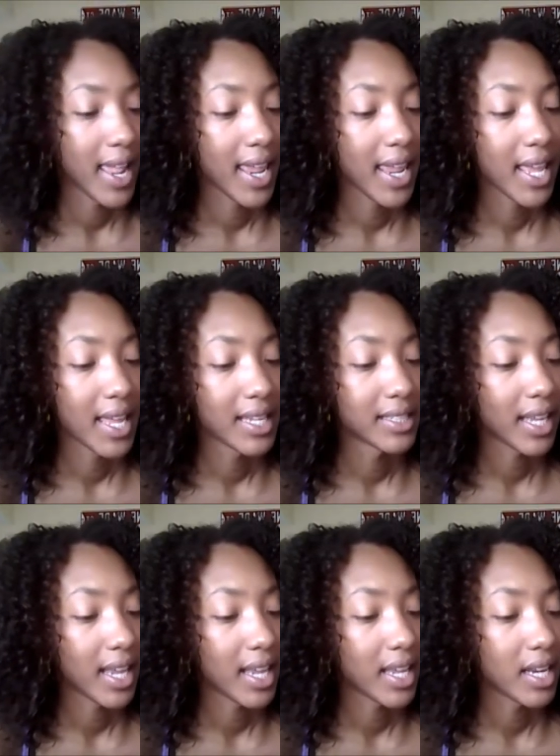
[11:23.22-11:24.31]
and
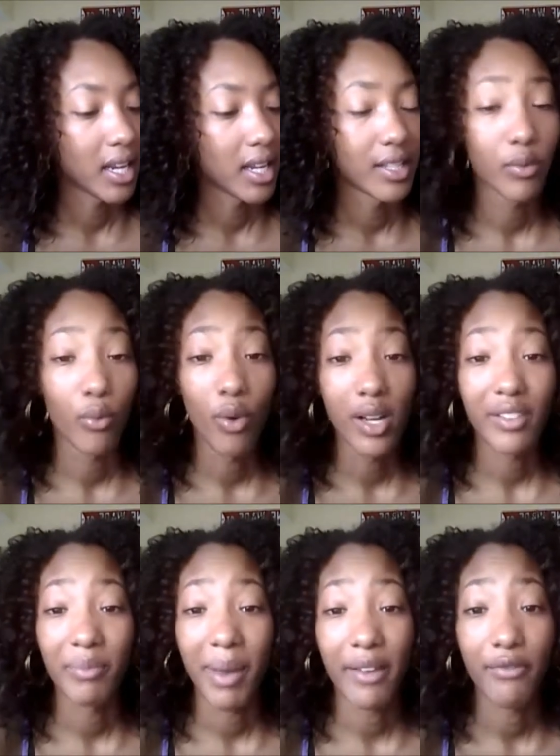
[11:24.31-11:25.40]
it is one
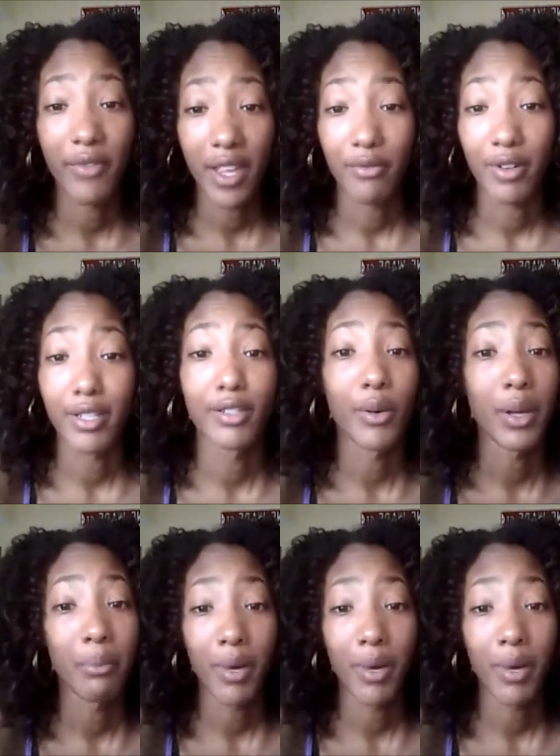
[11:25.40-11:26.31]
of my favorites so it